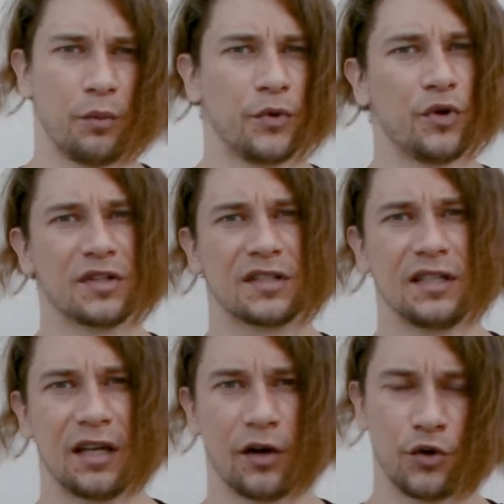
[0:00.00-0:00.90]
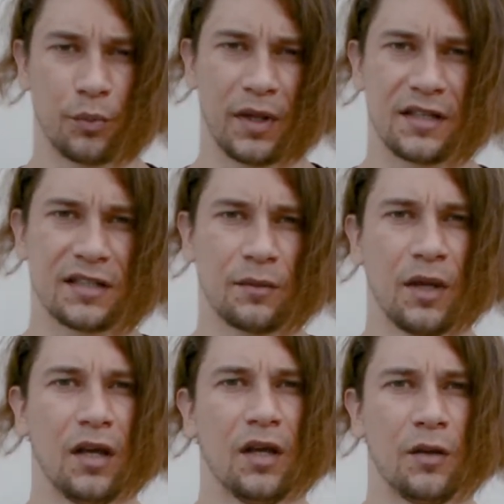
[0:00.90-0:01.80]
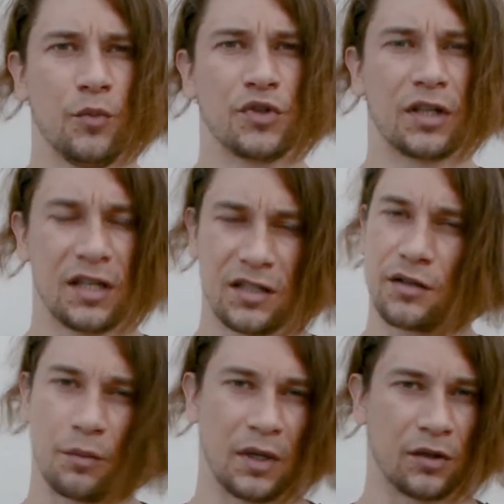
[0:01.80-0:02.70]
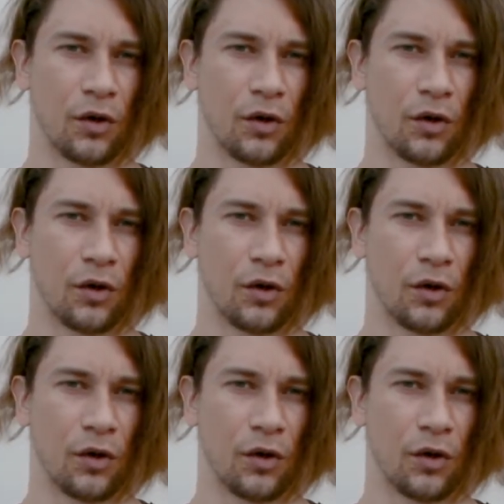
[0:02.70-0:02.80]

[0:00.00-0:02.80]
You're a singer, you play some music instrument.